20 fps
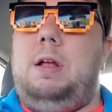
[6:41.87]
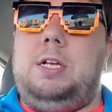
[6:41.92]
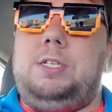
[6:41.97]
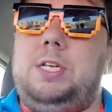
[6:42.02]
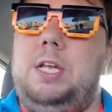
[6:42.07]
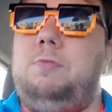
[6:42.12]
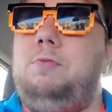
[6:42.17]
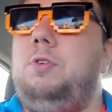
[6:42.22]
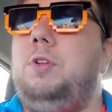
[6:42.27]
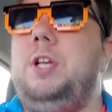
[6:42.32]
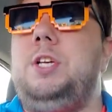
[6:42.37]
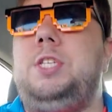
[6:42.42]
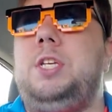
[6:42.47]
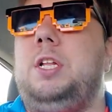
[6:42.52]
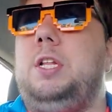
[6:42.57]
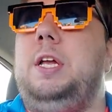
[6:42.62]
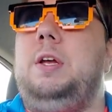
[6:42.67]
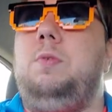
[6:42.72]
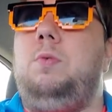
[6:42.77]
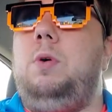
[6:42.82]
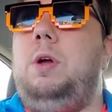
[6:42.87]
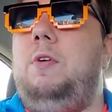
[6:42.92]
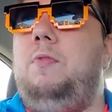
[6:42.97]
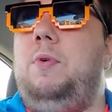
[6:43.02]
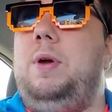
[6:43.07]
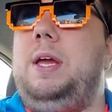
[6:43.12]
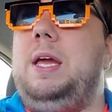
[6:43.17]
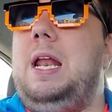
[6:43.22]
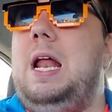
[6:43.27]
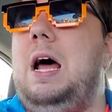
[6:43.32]
said realistically, if
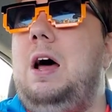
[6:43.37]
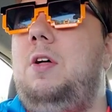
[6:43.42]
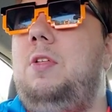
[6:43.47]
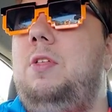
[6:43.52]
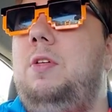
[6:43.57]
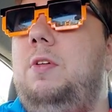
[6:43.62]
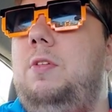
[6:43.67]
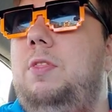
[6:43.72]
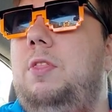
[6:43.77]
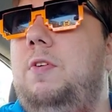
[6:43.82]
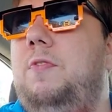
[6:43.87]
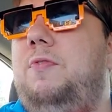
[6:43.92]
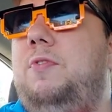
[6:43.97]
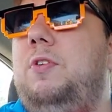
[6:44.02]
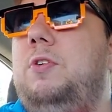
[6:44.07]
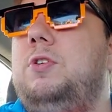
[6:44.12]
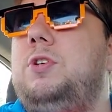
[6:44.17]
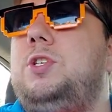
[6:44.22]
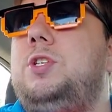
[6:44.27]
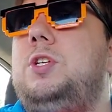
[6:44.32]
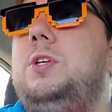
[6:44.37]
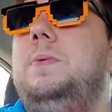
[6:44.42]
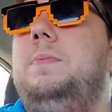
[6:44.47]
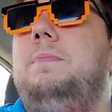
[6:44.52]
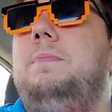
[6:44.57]
we get out of the first